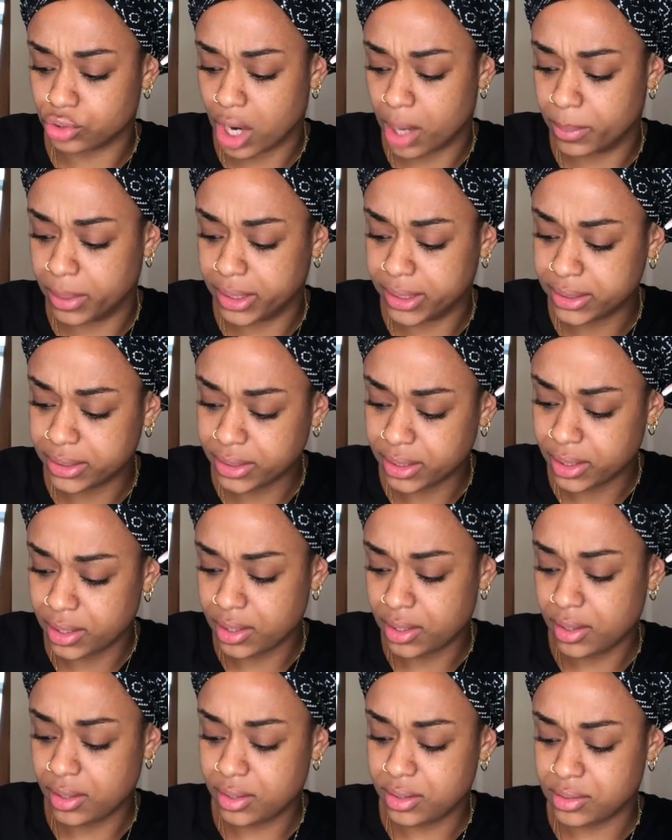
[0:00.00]
trauma.
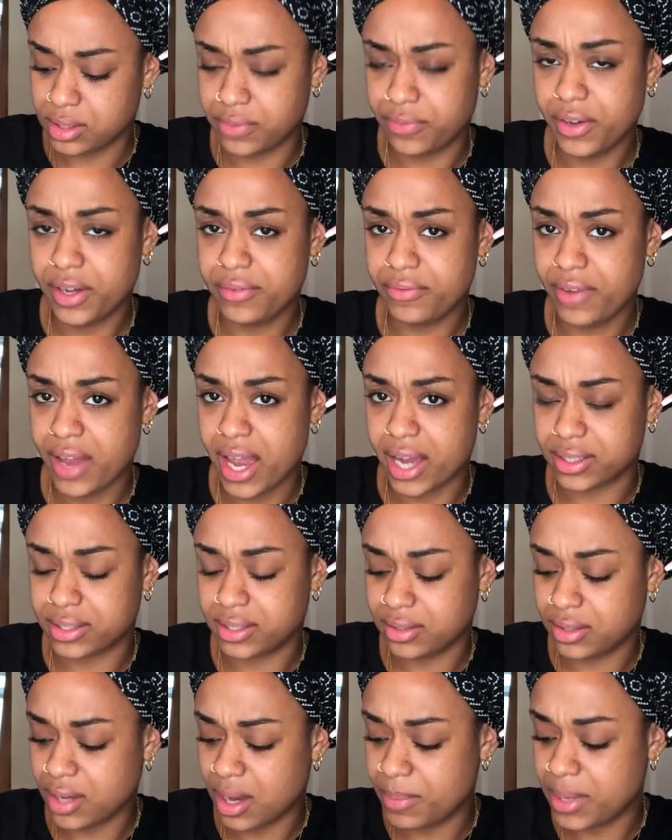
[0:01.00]
It's a fun
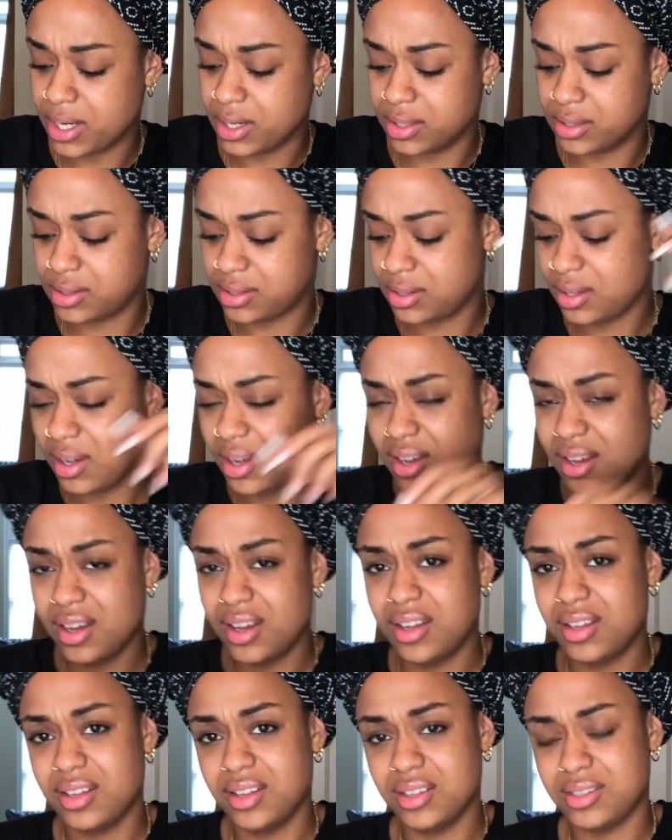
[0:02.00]
fact. I mean, it's
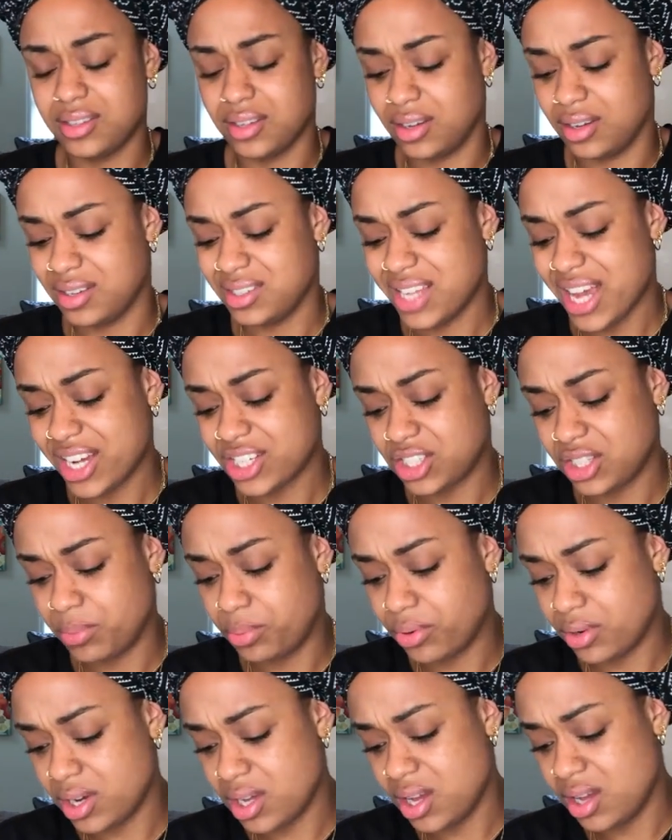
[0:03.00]
actually
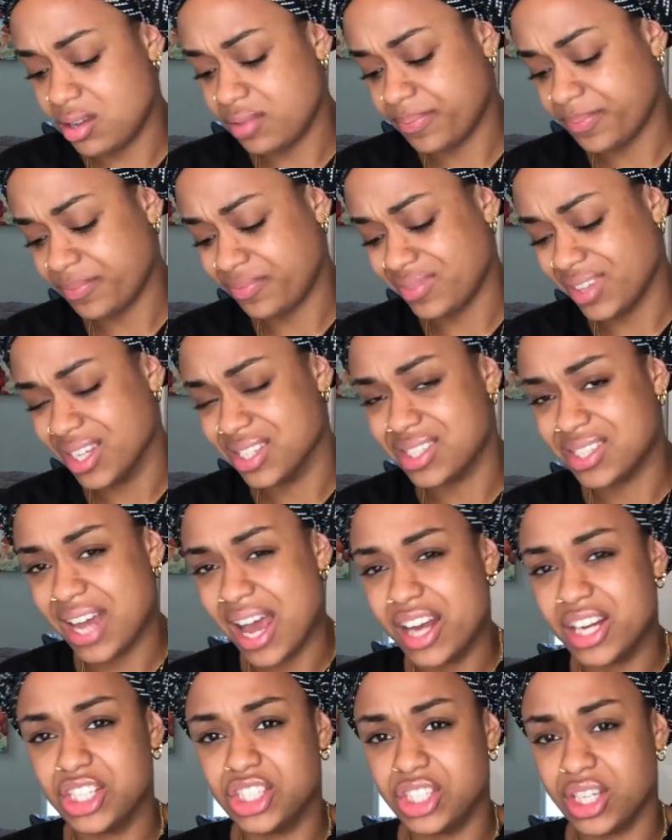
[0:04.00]
pretty
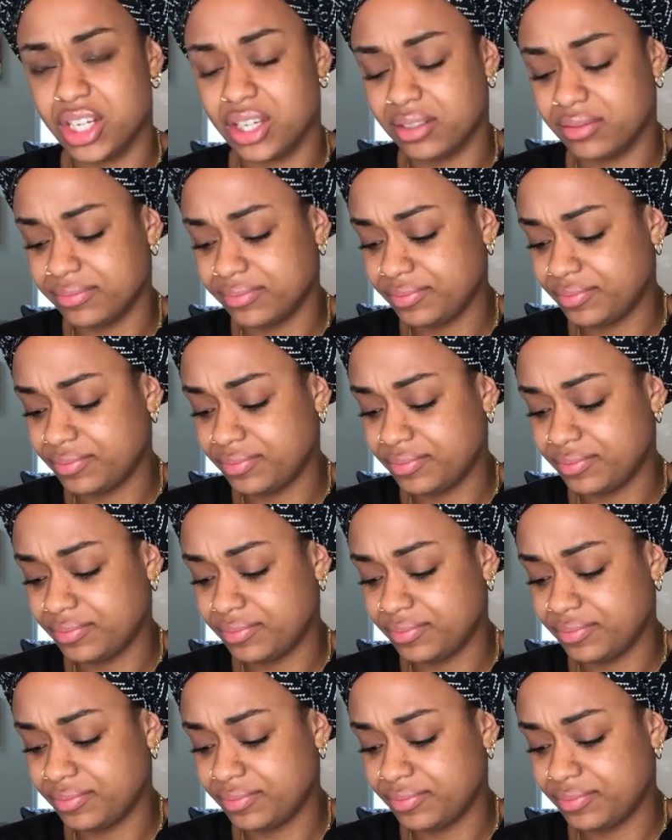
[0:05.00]
astonishing.